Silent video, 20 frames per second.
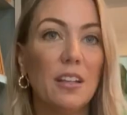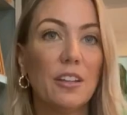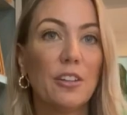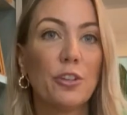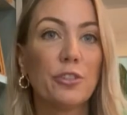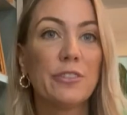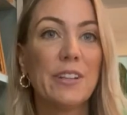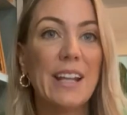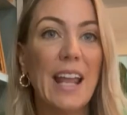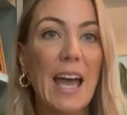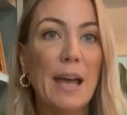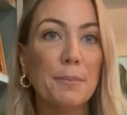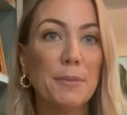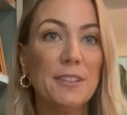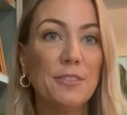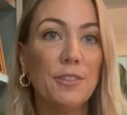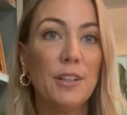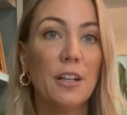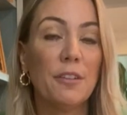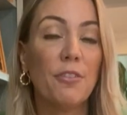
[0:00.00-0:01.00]
there's an
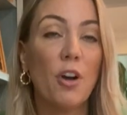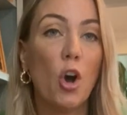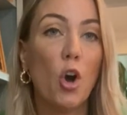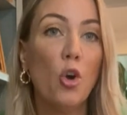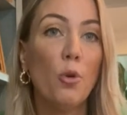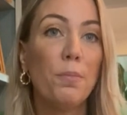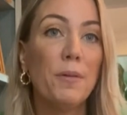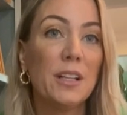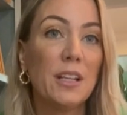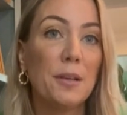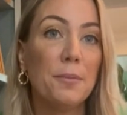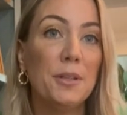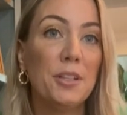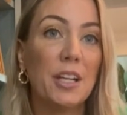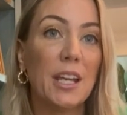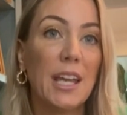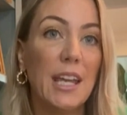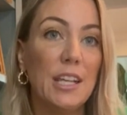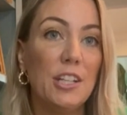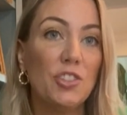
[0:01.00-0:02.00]
atmosphere of open
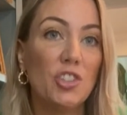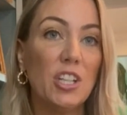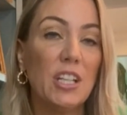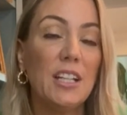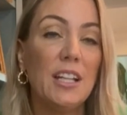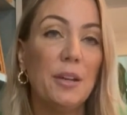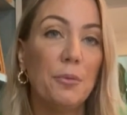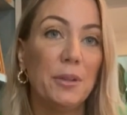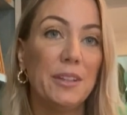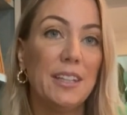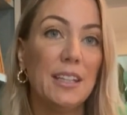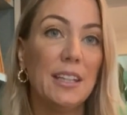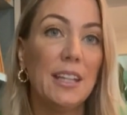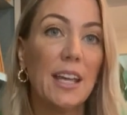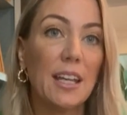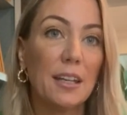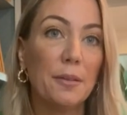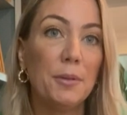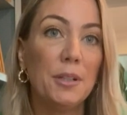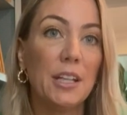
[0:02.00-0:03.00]
communication, and within
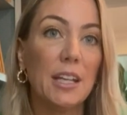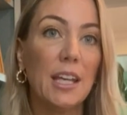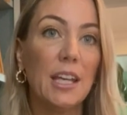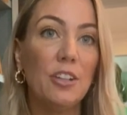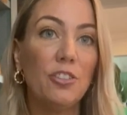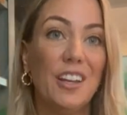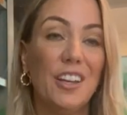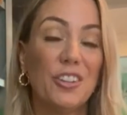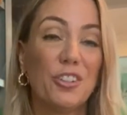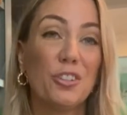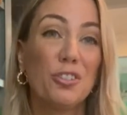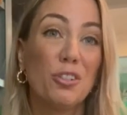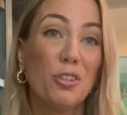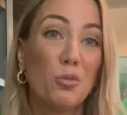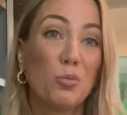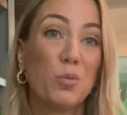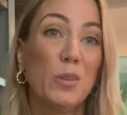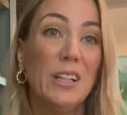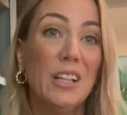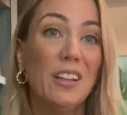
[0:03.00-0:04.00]
that communication, there's a
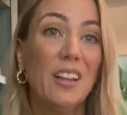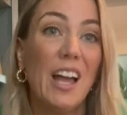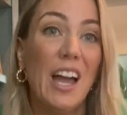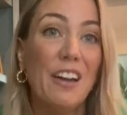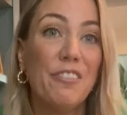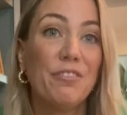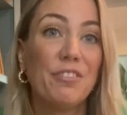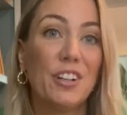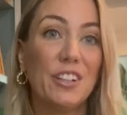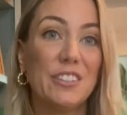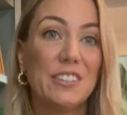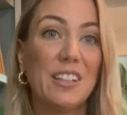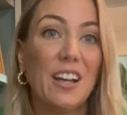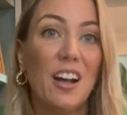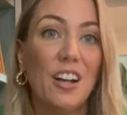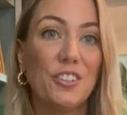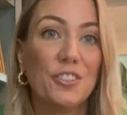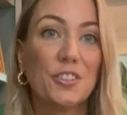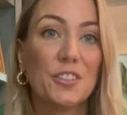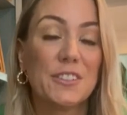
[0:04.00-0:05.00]
real effort to
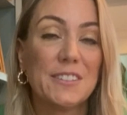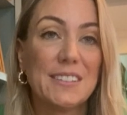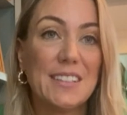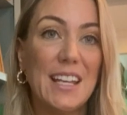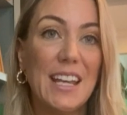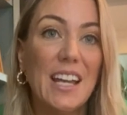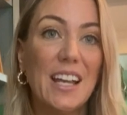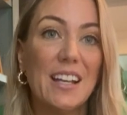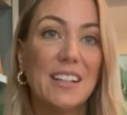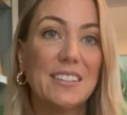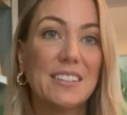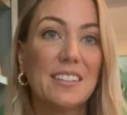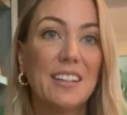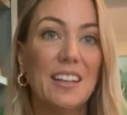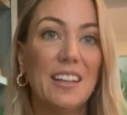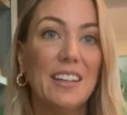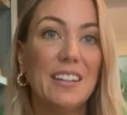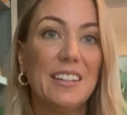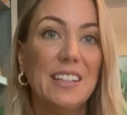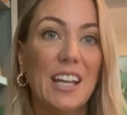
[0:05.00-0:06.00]
understand
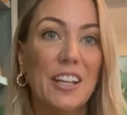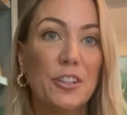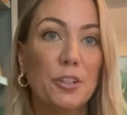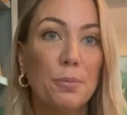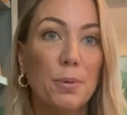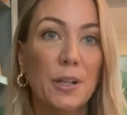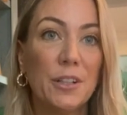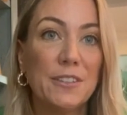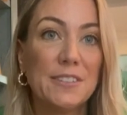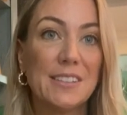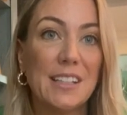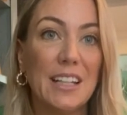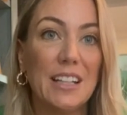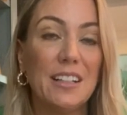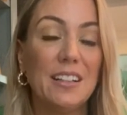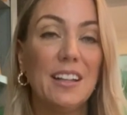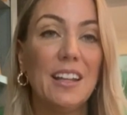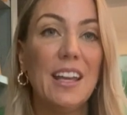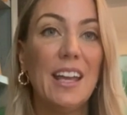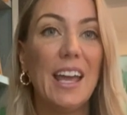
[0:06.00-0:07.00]
the other
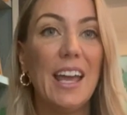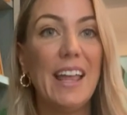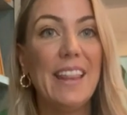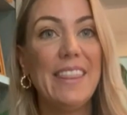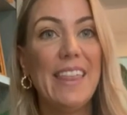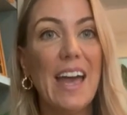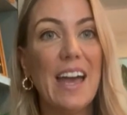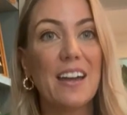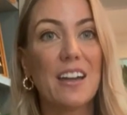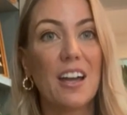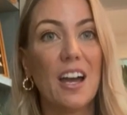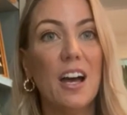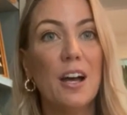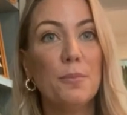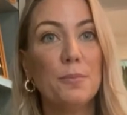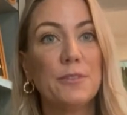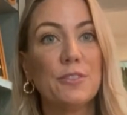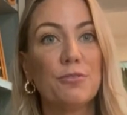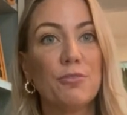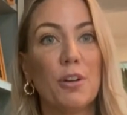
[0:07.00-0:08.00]
person, and that
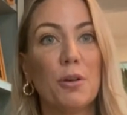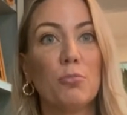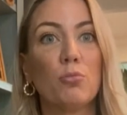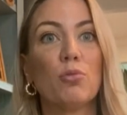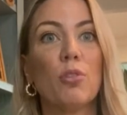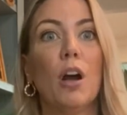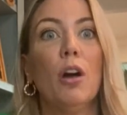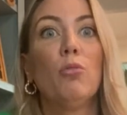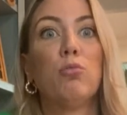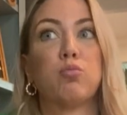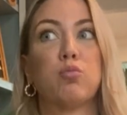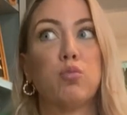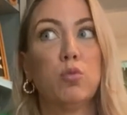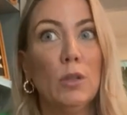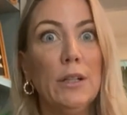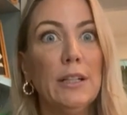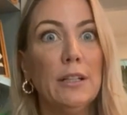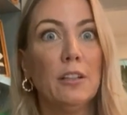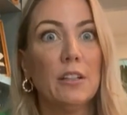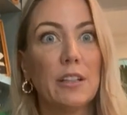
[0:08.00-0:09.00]
comes from a
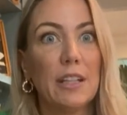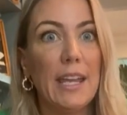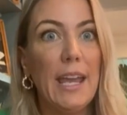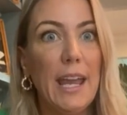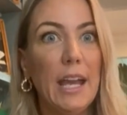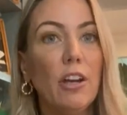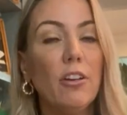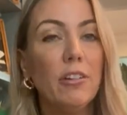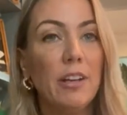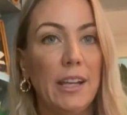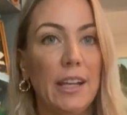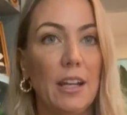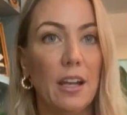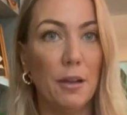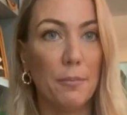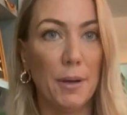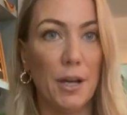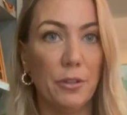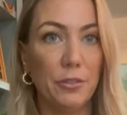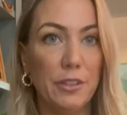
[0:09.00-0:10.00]
real caring
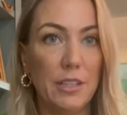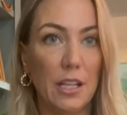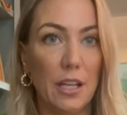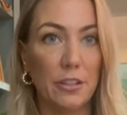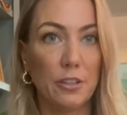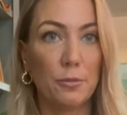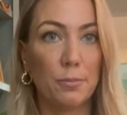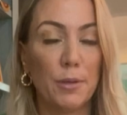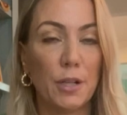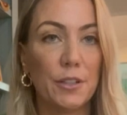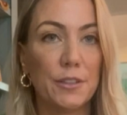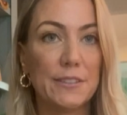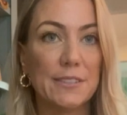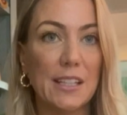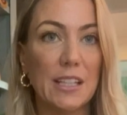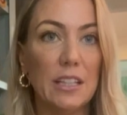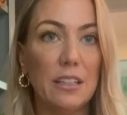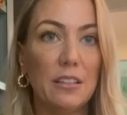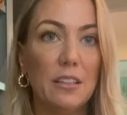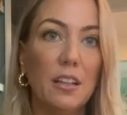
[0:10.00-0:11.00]
about the other
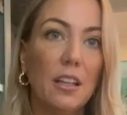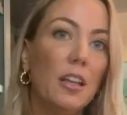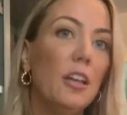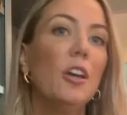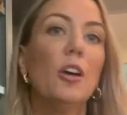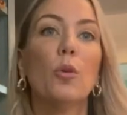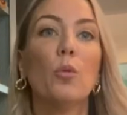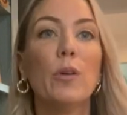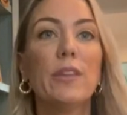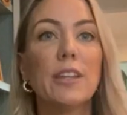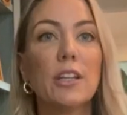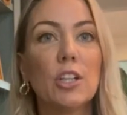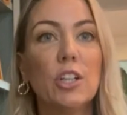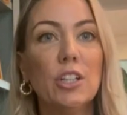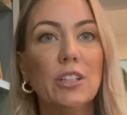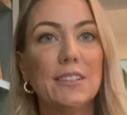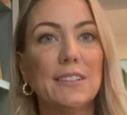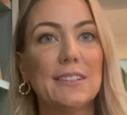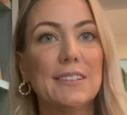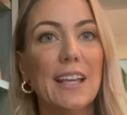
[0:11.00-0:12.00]
person. With a
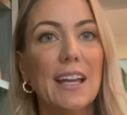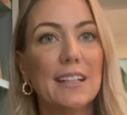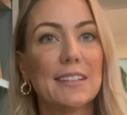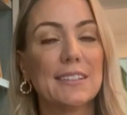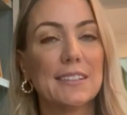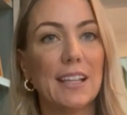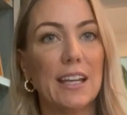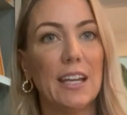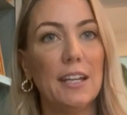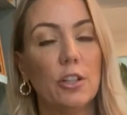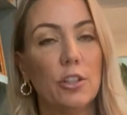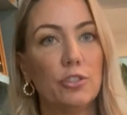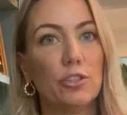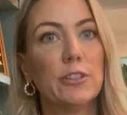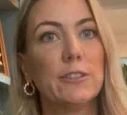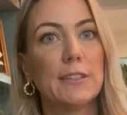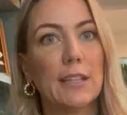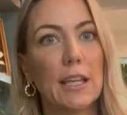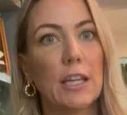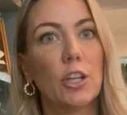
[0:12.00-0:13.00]
good sex life,
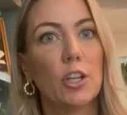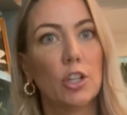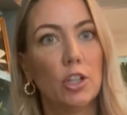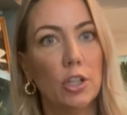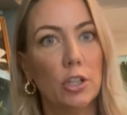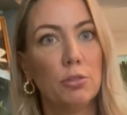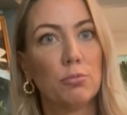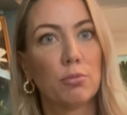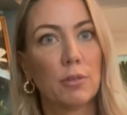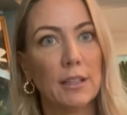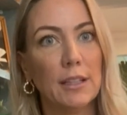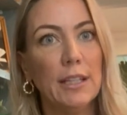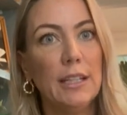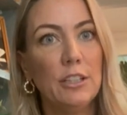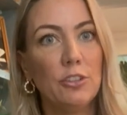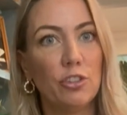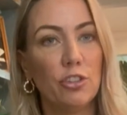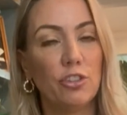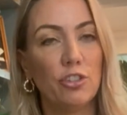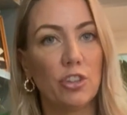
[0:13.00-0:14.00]
just like a good
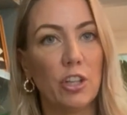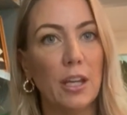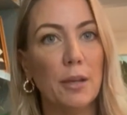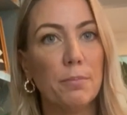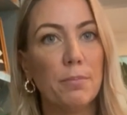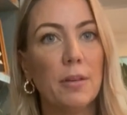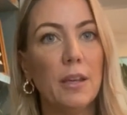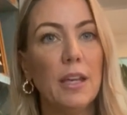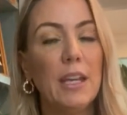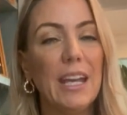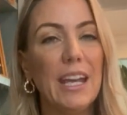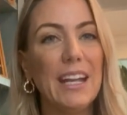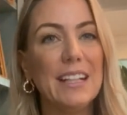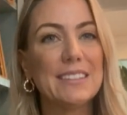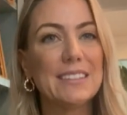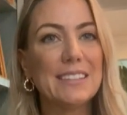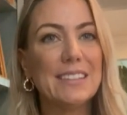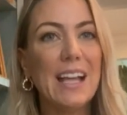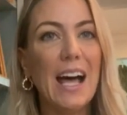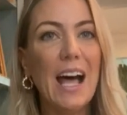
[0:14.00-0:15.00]
relationship,
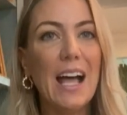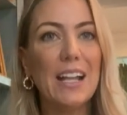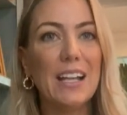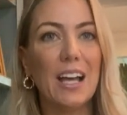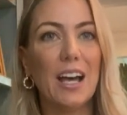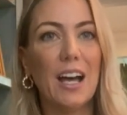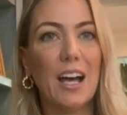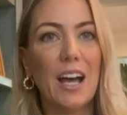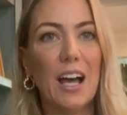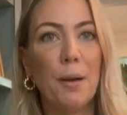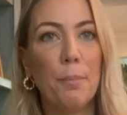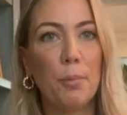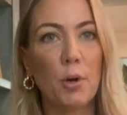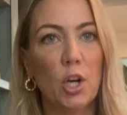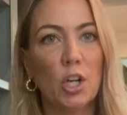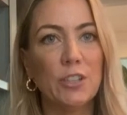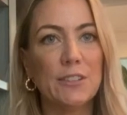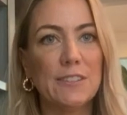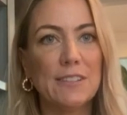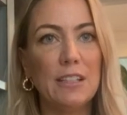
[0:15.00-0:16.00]
it's not a
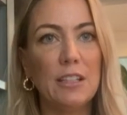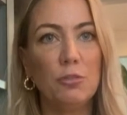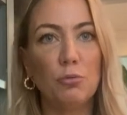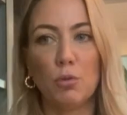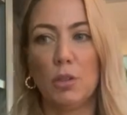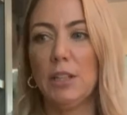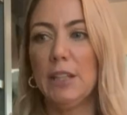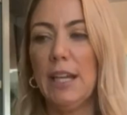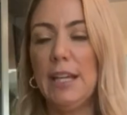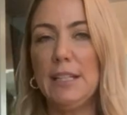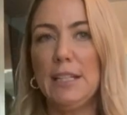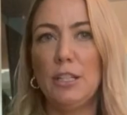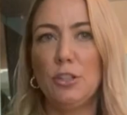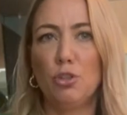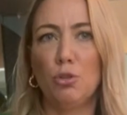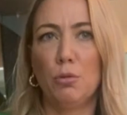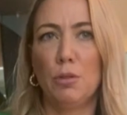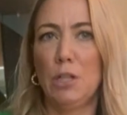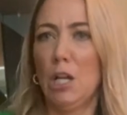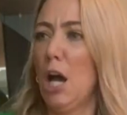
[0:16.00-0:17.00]
person relating
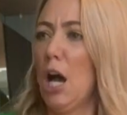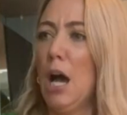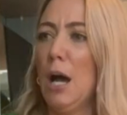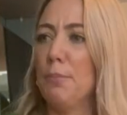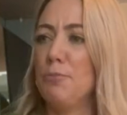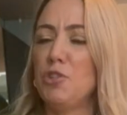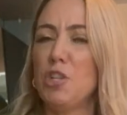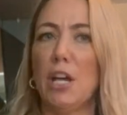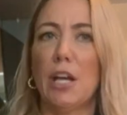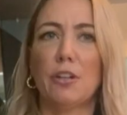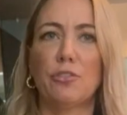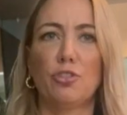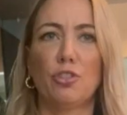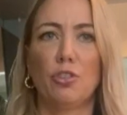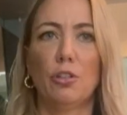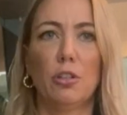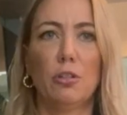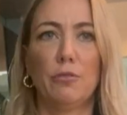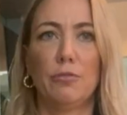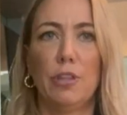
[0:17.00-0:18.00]
to an object.
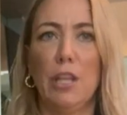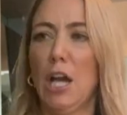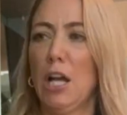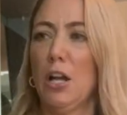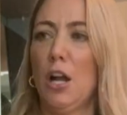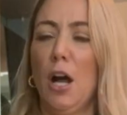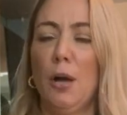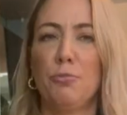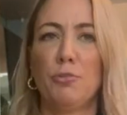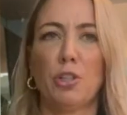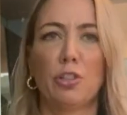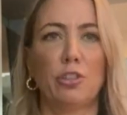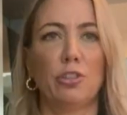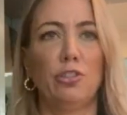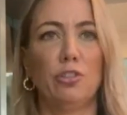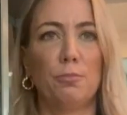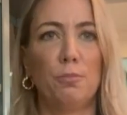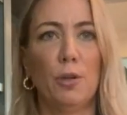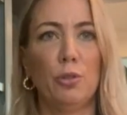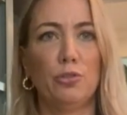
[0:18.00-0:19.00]
That object is
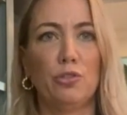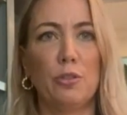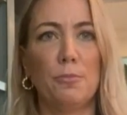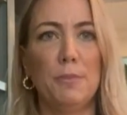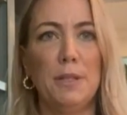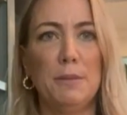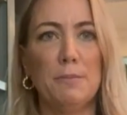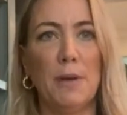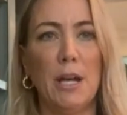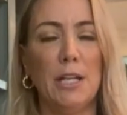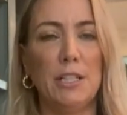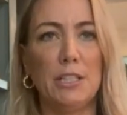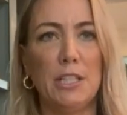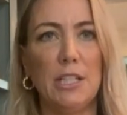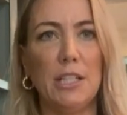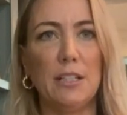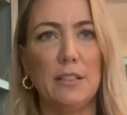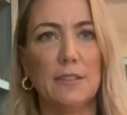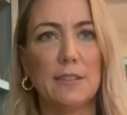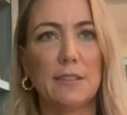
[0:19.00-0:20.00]
supposed to meet my
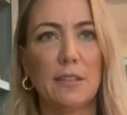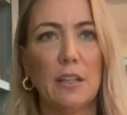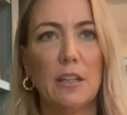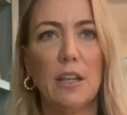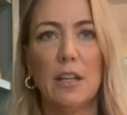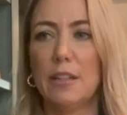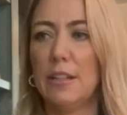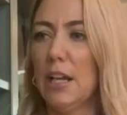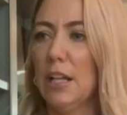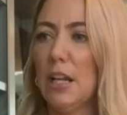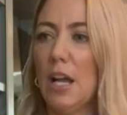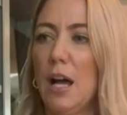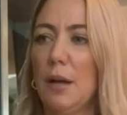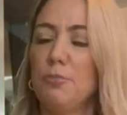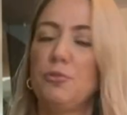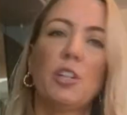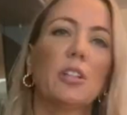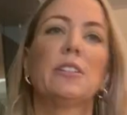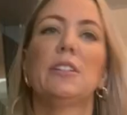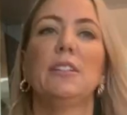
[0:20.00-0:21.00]
needs, and that
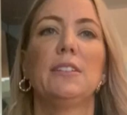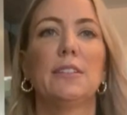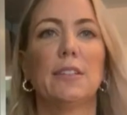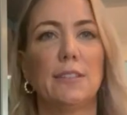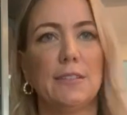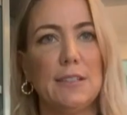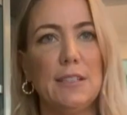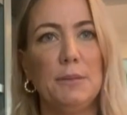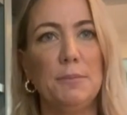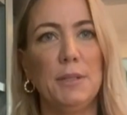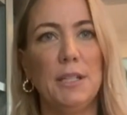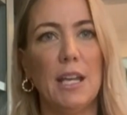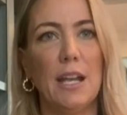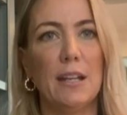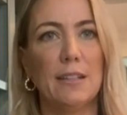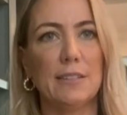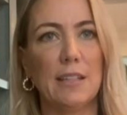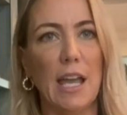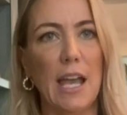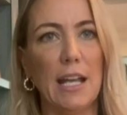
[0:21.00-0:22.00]
object needs to see me
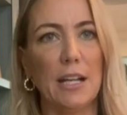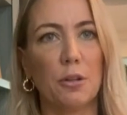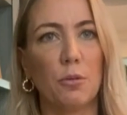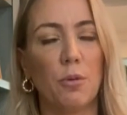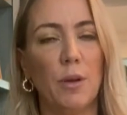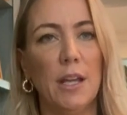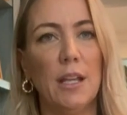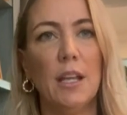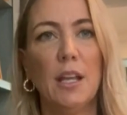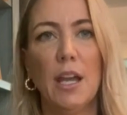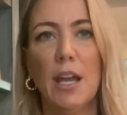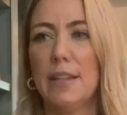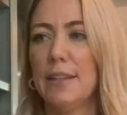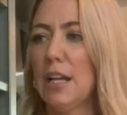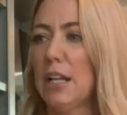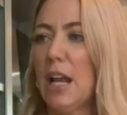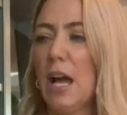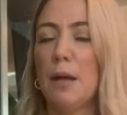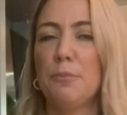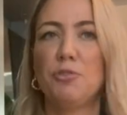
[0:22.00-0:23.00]
as adequate, and
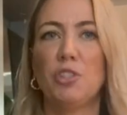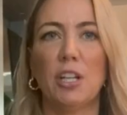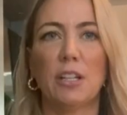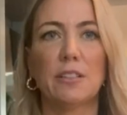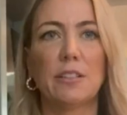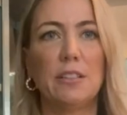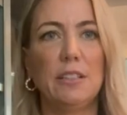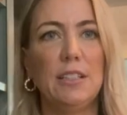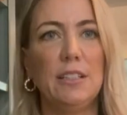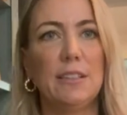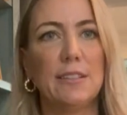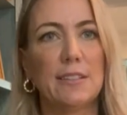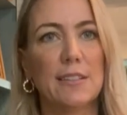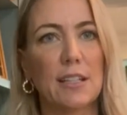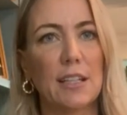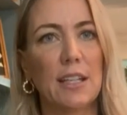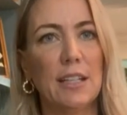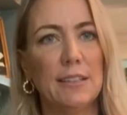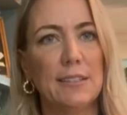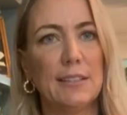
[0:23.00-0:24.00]
that object needs to
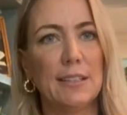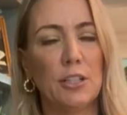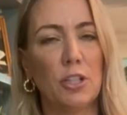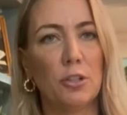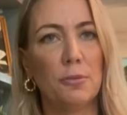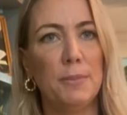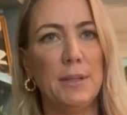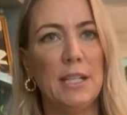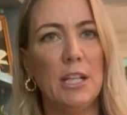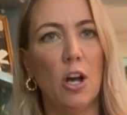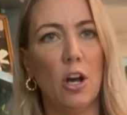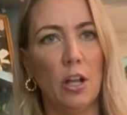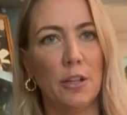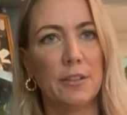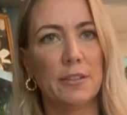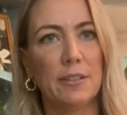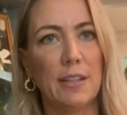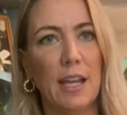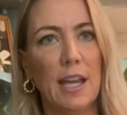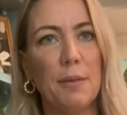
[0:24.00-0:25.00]
consider me all
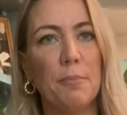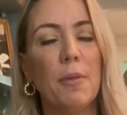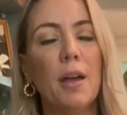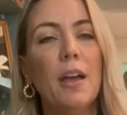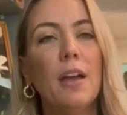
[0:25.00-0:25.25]
the time.